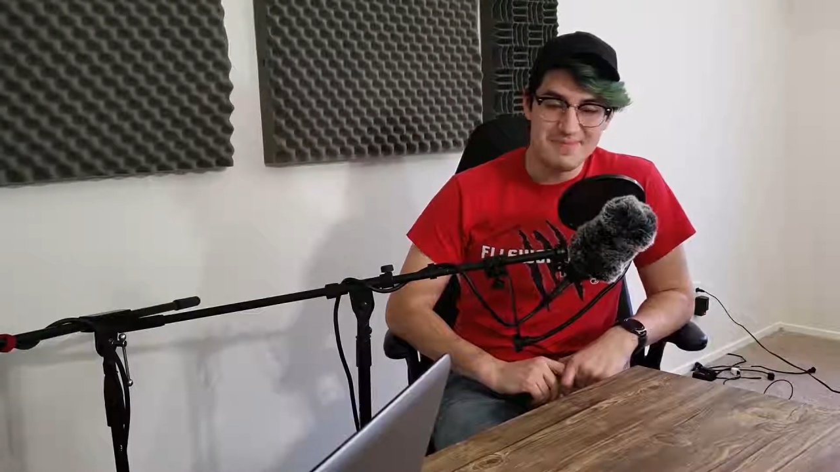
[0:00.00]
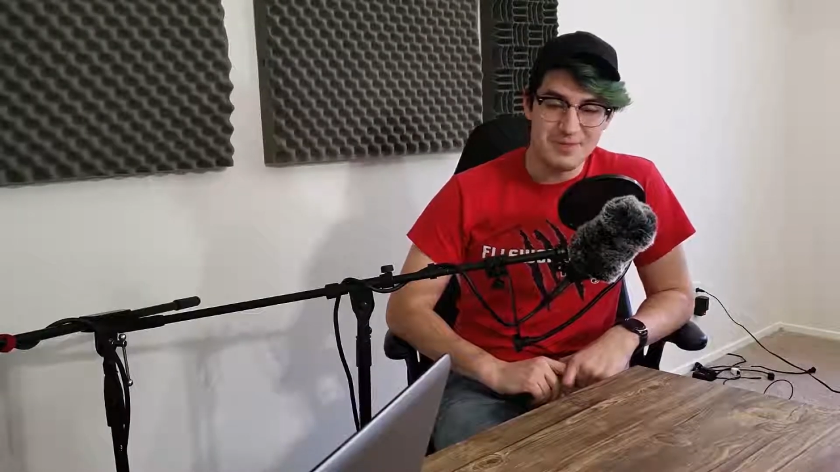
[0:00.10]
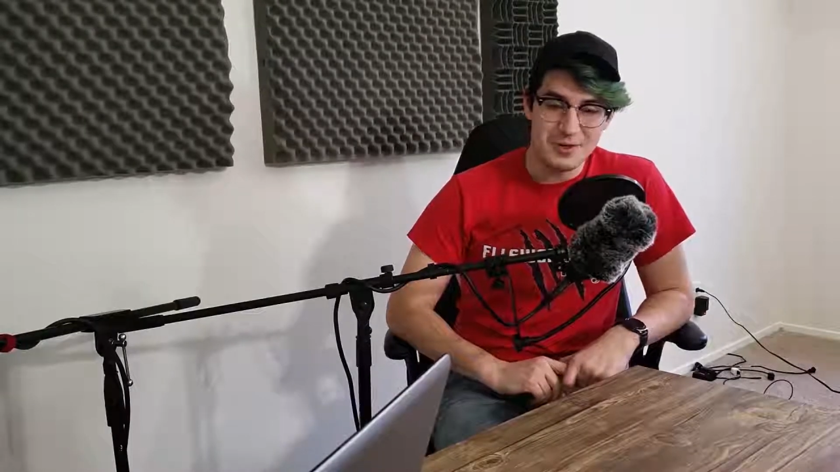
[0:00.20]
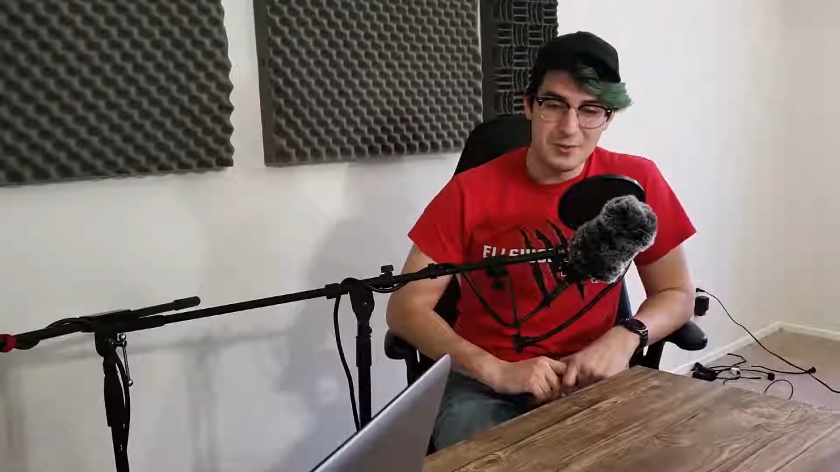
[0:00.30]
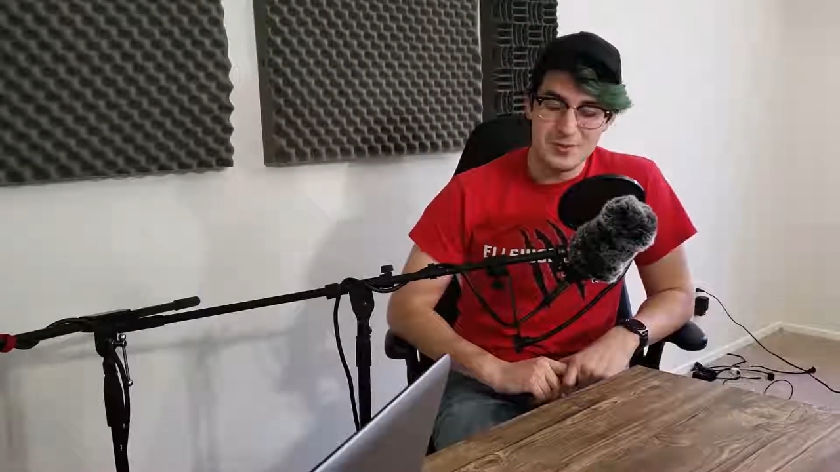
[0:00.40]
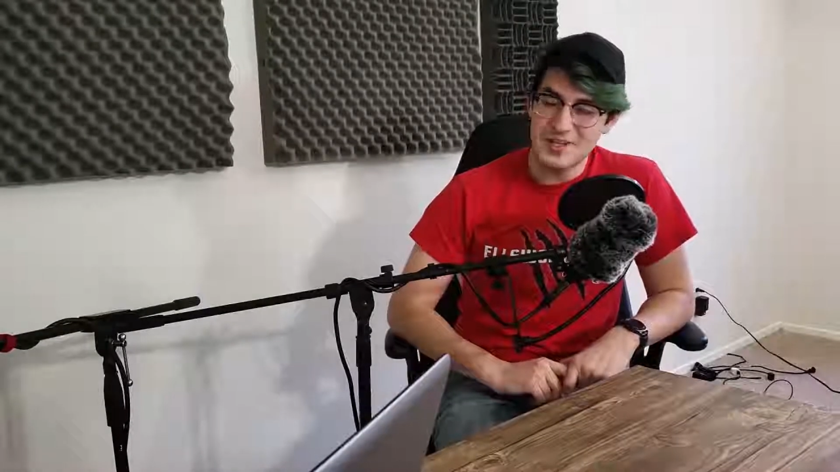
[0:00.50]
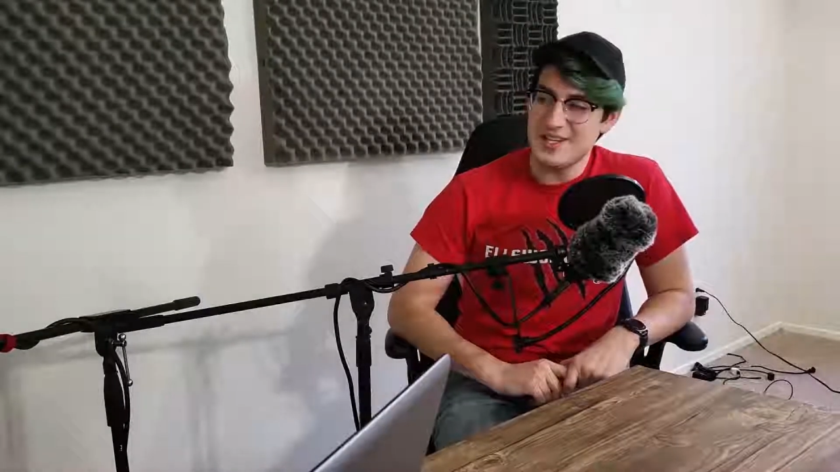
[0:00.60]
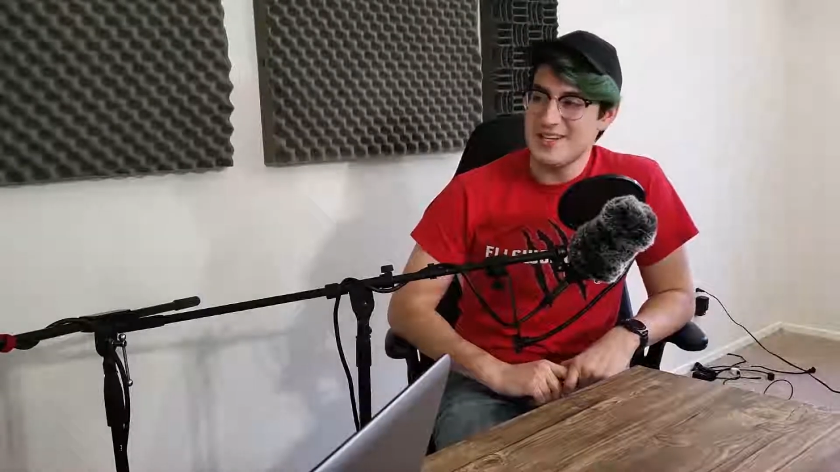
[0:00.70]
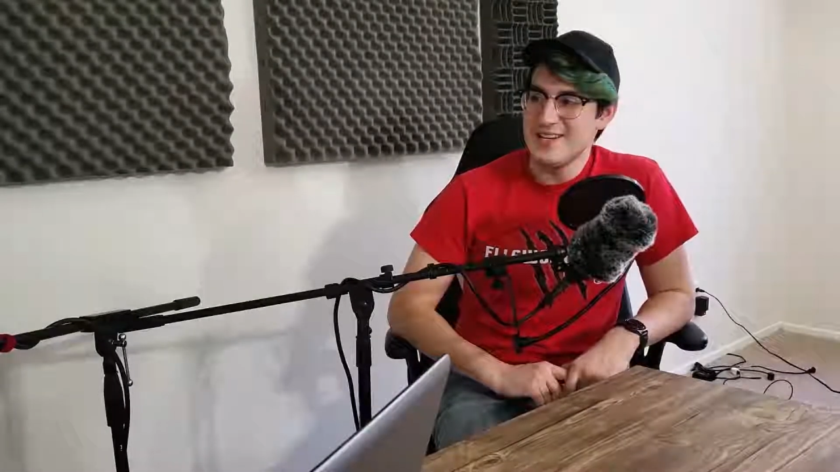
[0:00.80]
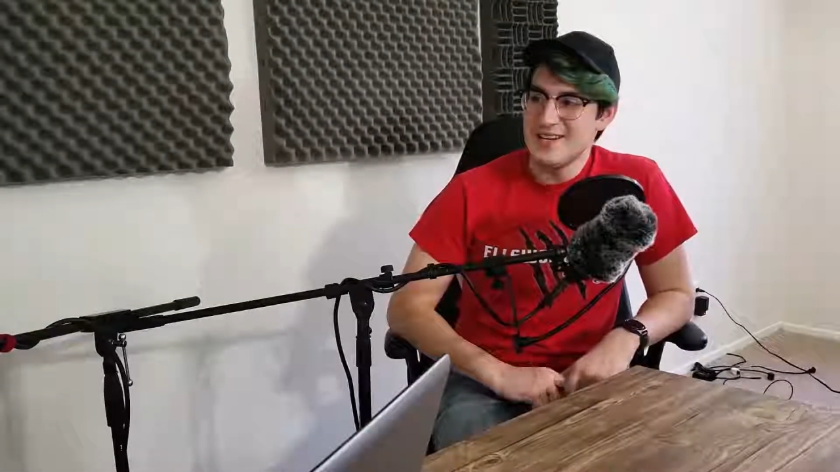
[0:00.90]
in a new
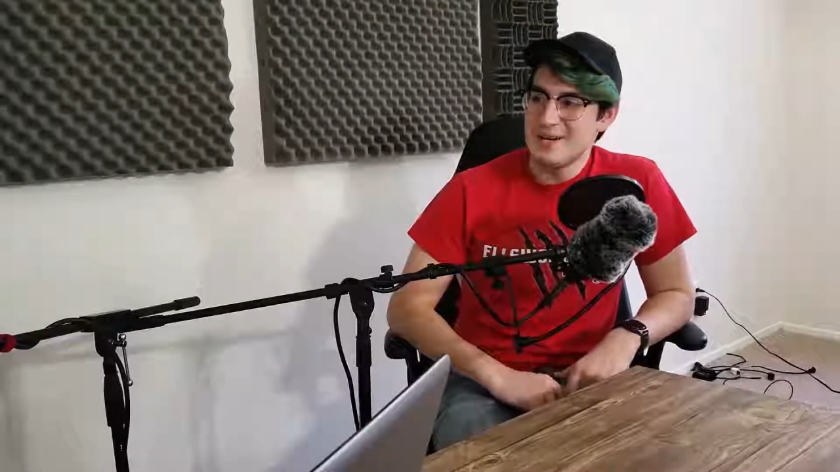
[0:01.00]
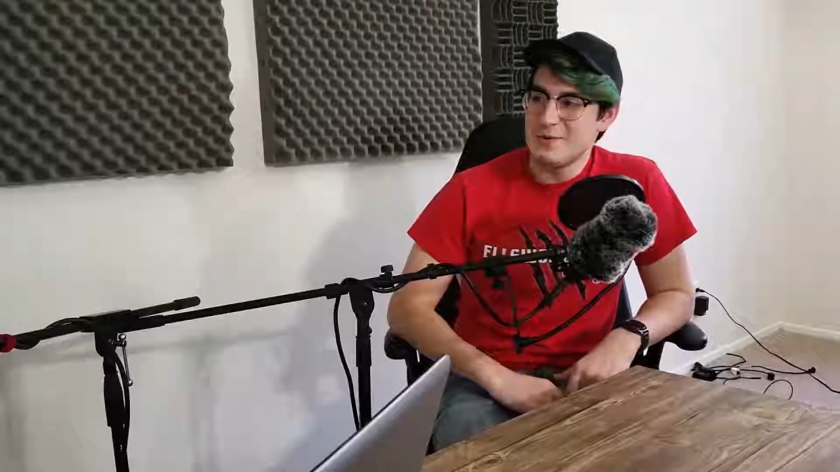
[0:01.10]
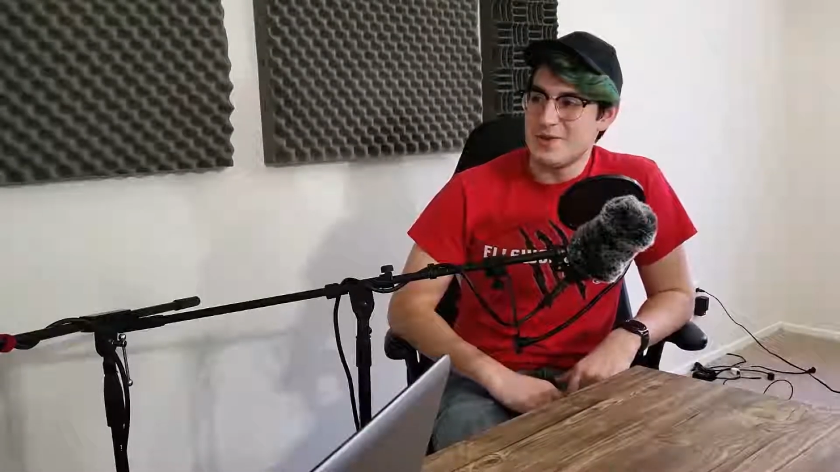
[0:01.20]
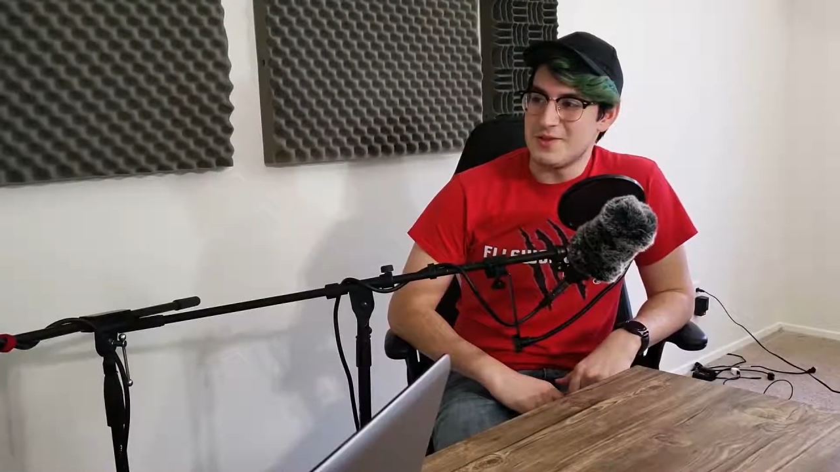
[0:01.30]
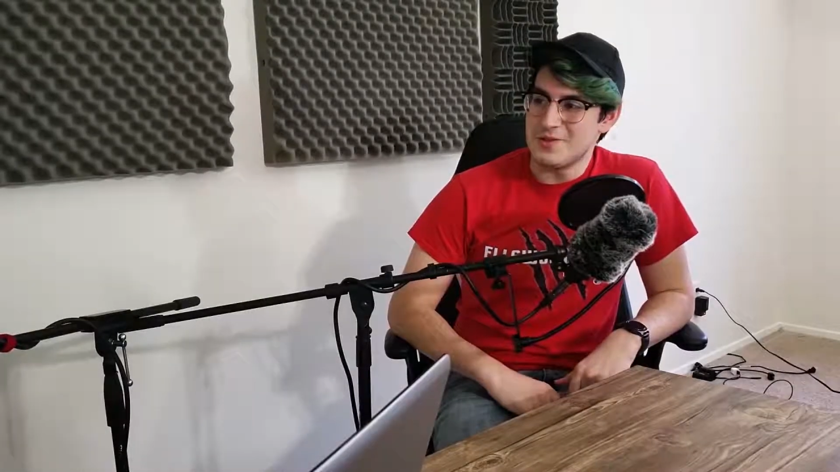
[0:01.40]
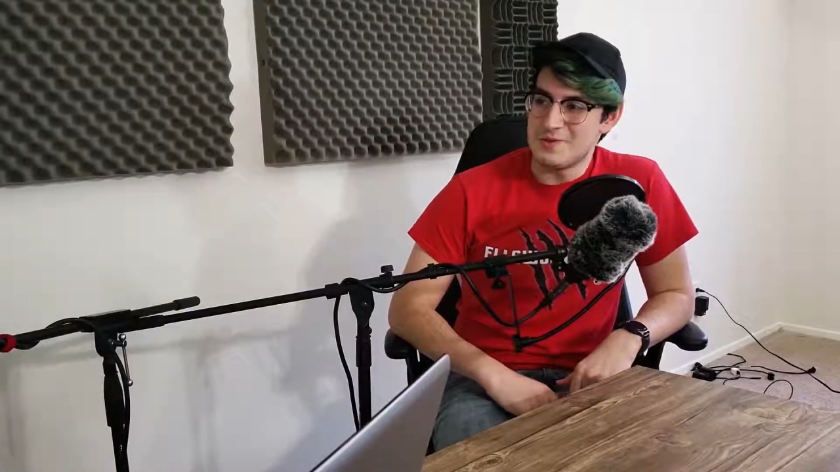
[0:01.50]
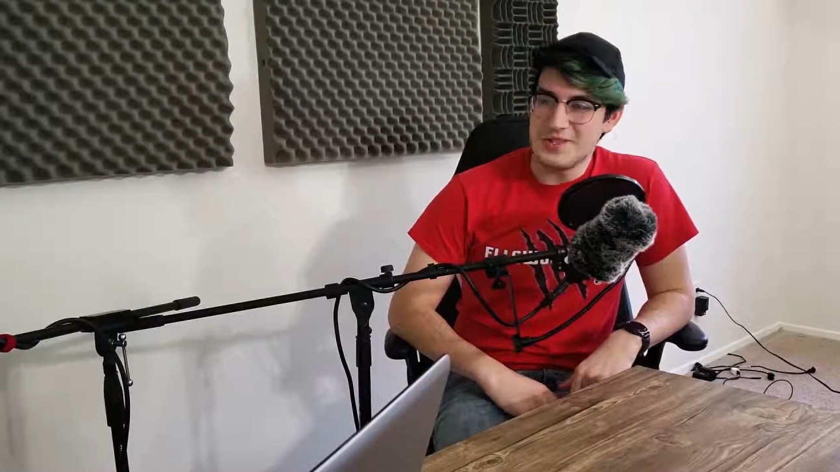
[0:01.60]
city, with all these new